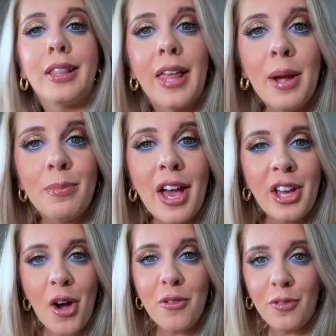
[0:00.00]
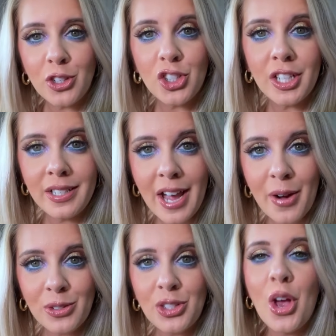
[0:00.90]
Glamlite officially
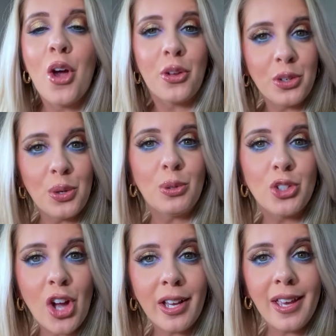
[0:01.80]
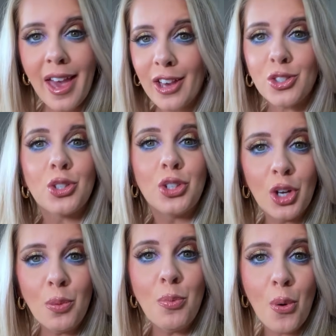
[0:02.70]
announced their new Chucky X
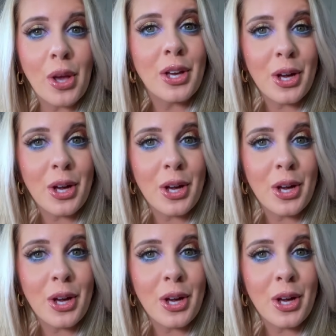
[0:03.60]
Good Boy